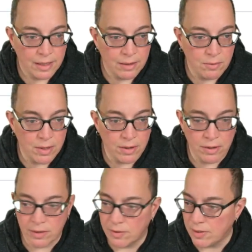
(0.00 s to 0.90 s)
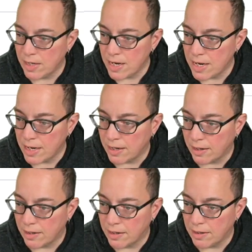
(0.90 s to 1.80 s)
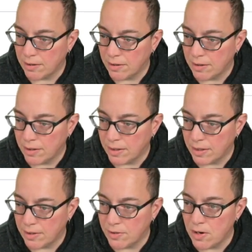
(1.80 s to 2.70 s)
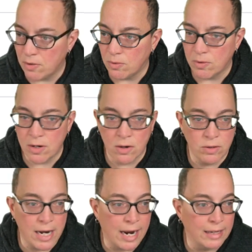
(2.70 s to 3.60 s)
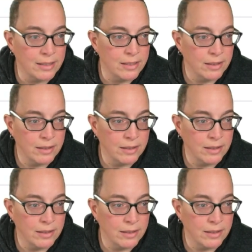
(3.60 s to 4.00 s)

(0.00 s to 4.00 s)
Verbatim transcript: What you're gonna see here is no, no tax.